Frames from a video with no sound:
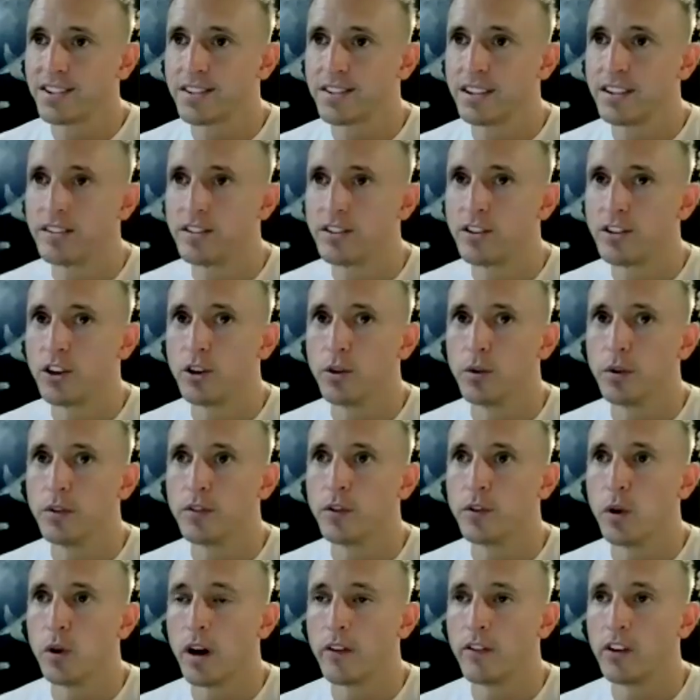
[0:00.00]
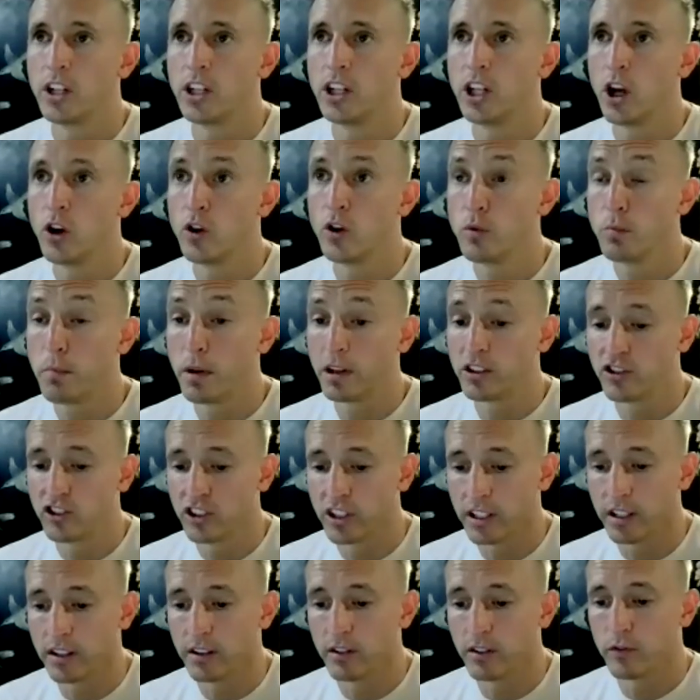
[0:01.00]
thing to do if you have a low
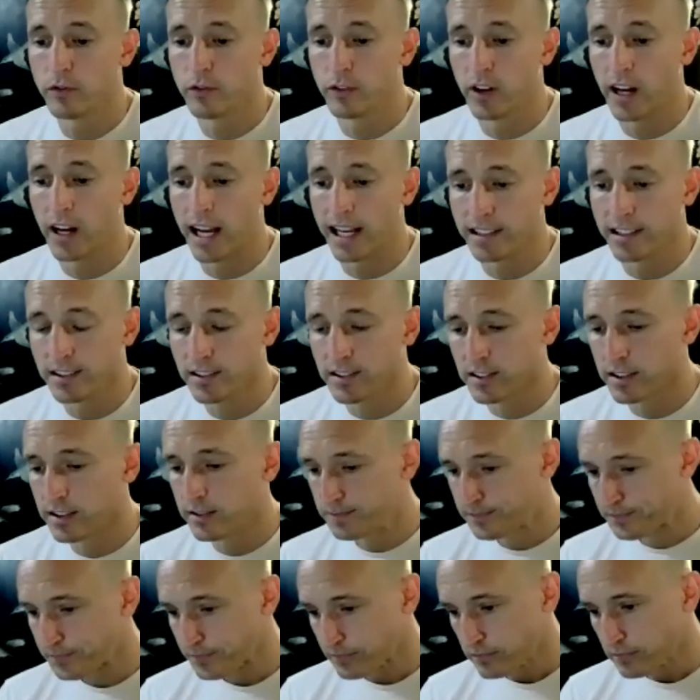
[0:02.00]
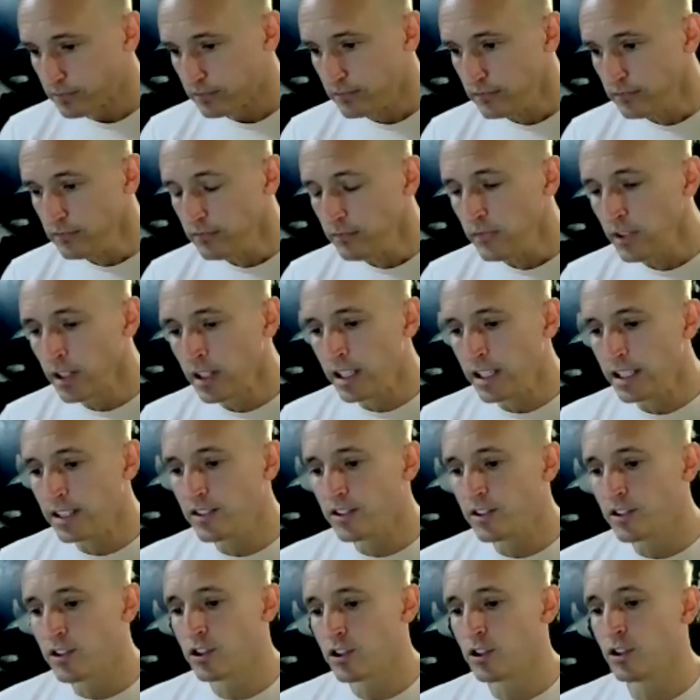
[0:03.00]
budget for ads is
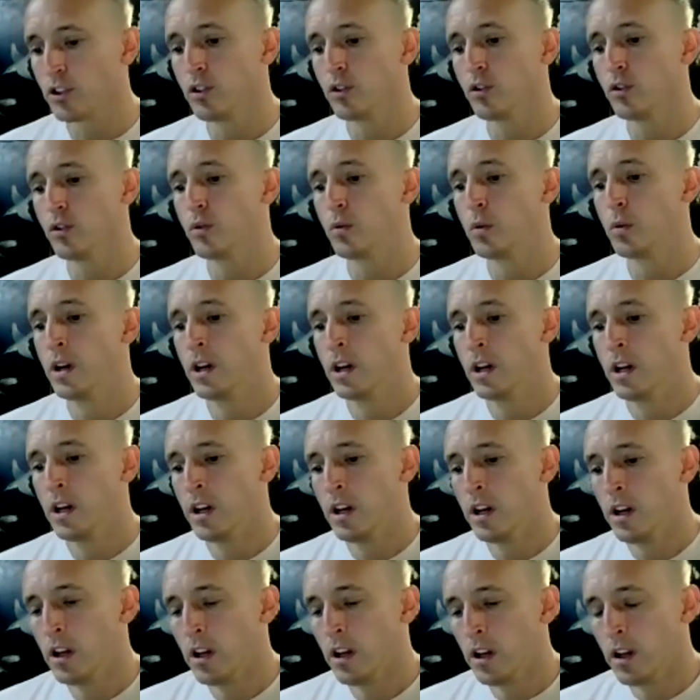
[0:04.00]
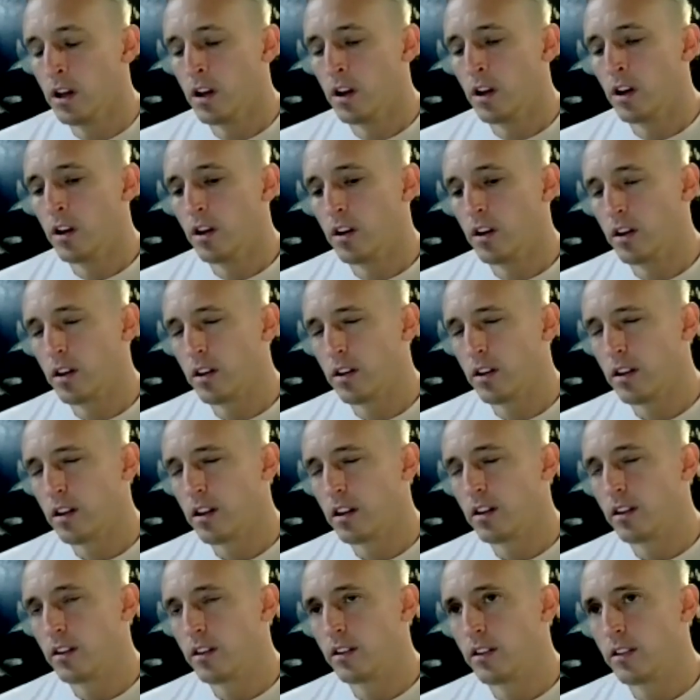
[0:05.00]
to,
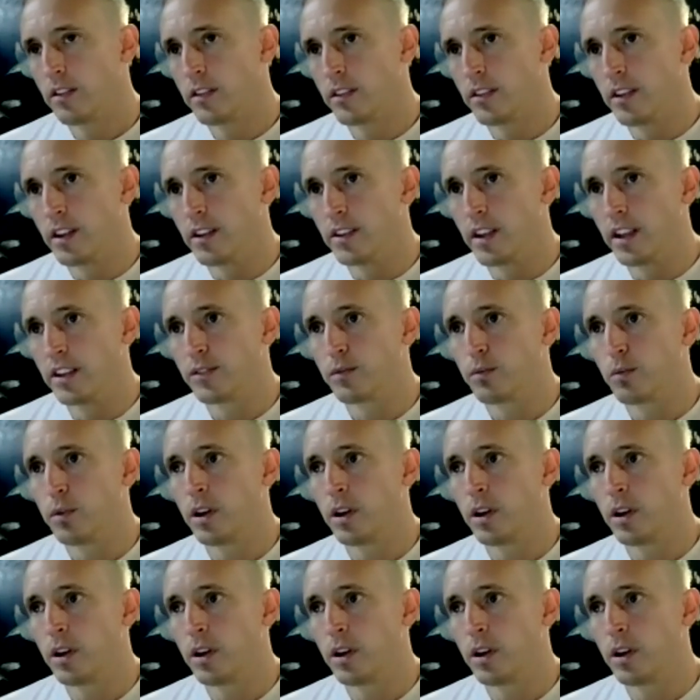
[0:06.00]
it's